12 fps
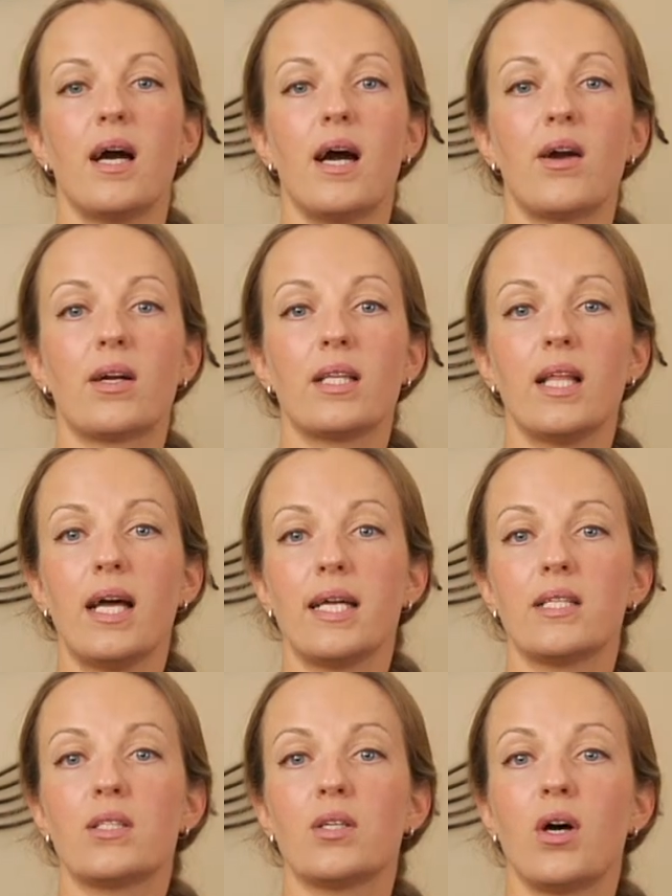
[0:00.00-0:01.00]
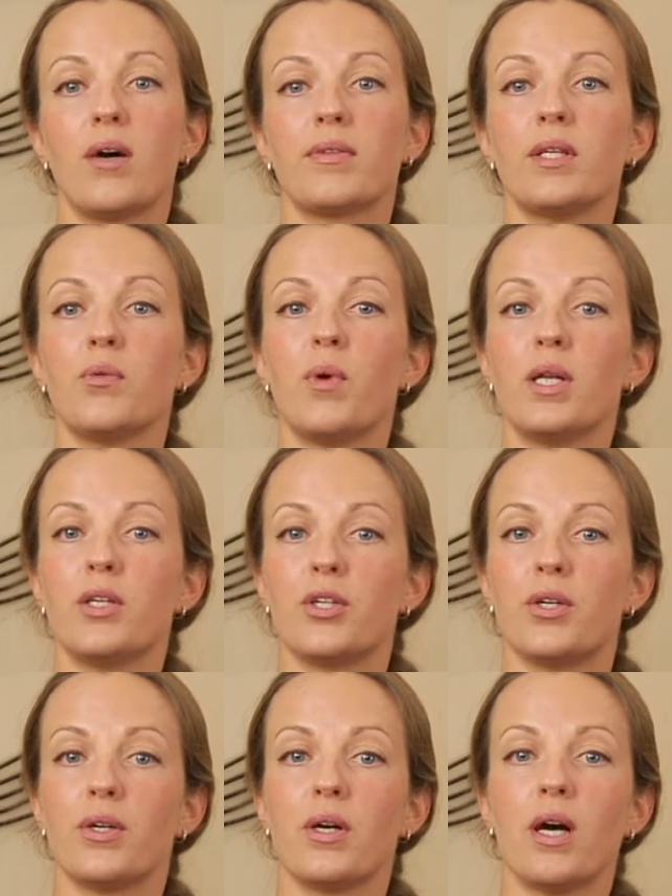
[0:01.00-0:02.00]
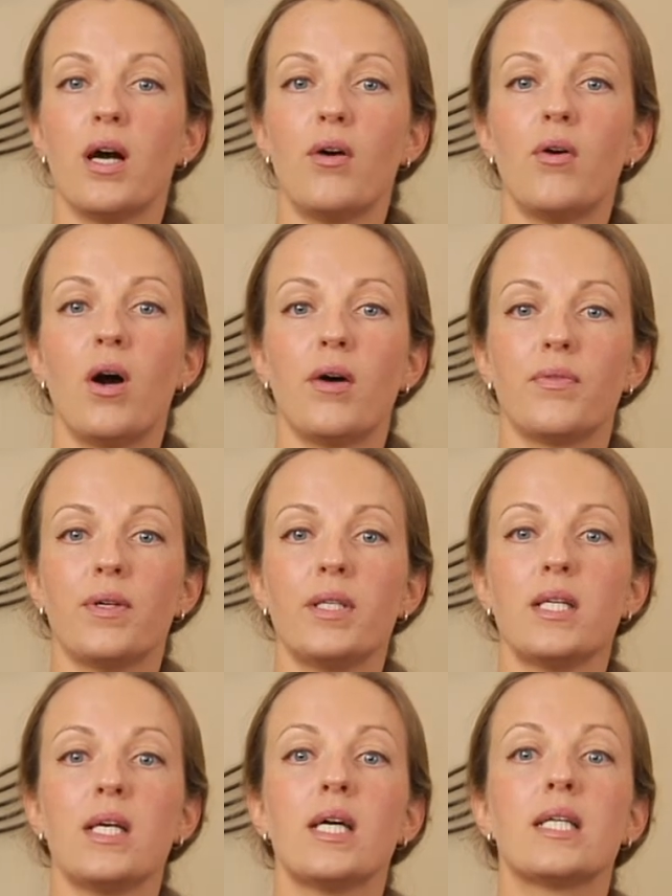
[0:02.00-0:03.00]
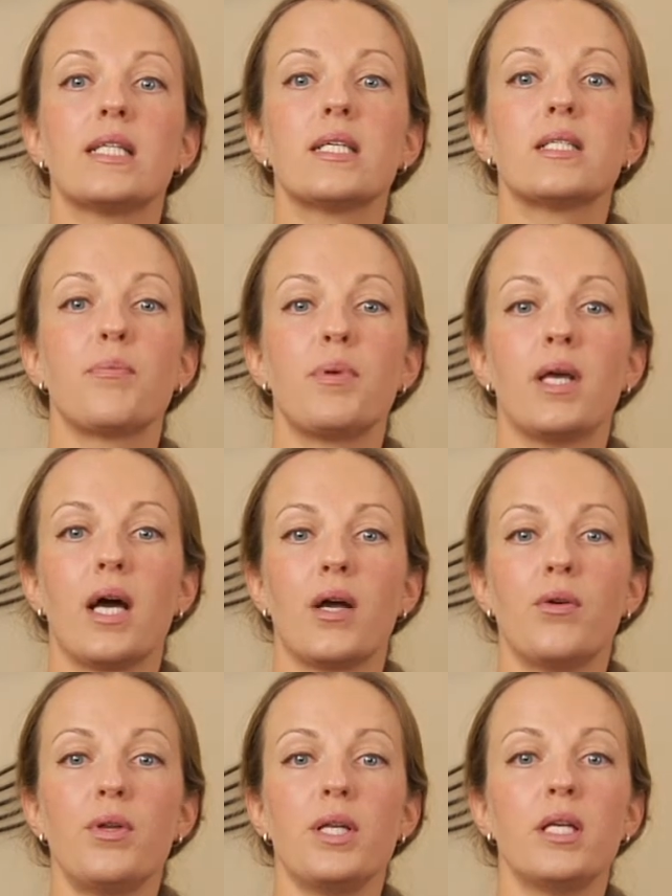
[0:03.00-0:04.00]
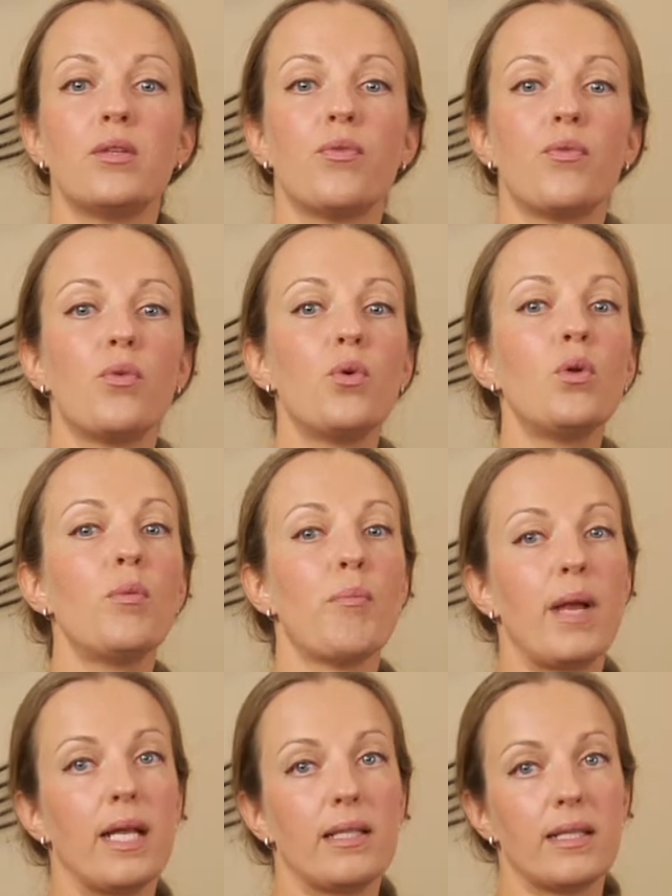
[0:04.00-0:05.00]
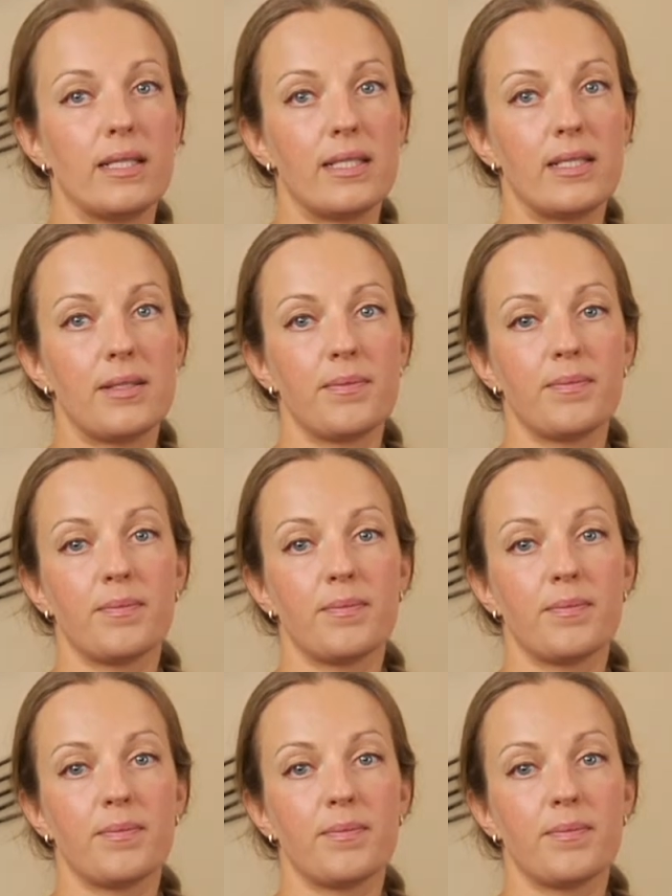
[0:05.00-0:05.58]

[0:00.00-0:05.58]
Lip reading: Our clients often wonder, how often does a piano need full maintenance?